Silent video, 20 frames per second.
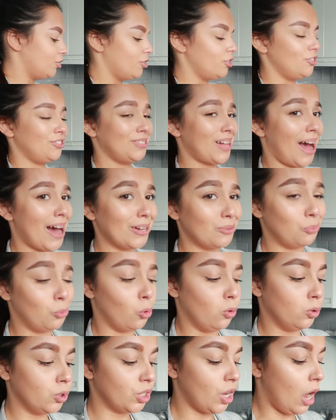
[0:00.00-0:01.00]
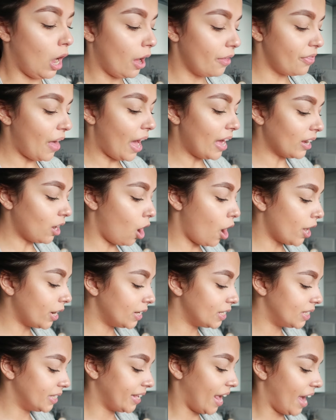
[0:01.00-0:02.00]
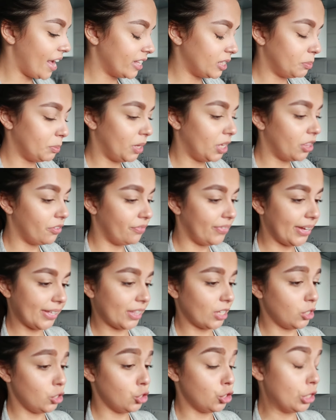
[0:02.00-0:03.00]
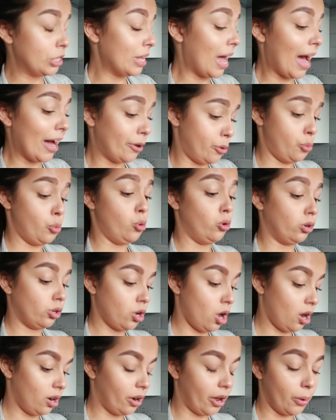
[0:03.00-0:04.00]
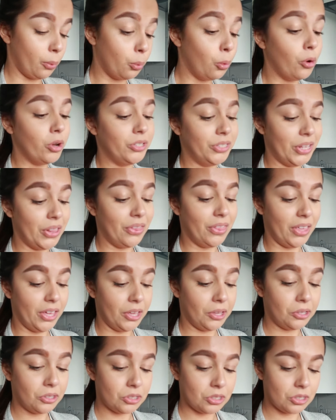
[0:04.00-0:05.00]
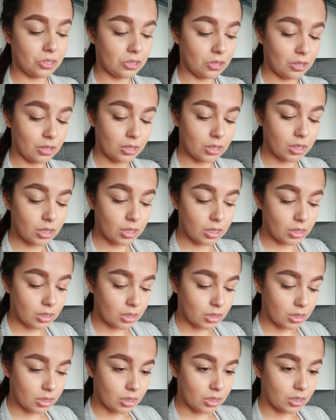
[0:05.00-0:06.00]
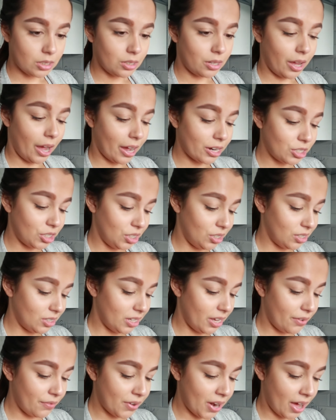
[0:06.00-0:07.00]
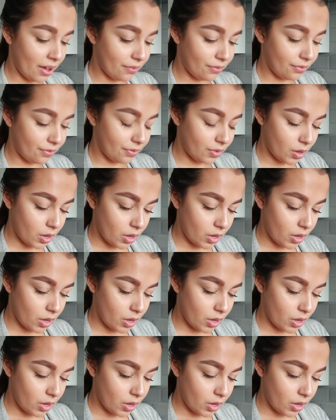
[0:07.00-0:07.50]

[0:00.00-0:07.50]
do is add water that kind of scares me the fact that you just add water like what is in this actually does it even have